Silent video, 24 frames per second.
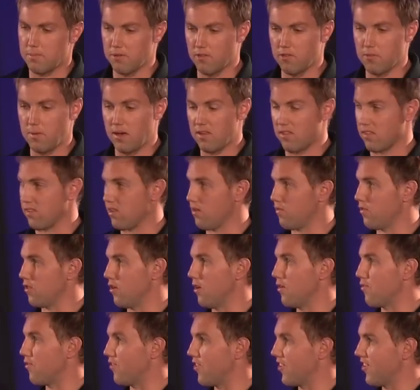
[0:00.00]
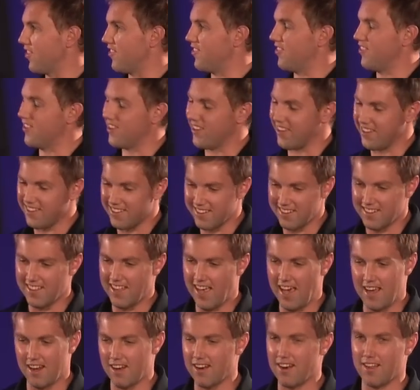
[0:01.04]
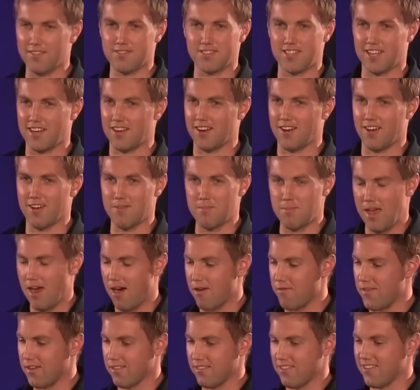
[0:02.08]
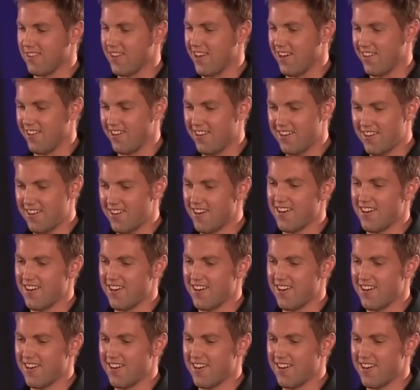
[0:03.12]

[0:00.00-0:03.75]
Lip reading: up the space and giving you everything that you need. Alan loves that line, power without the tower.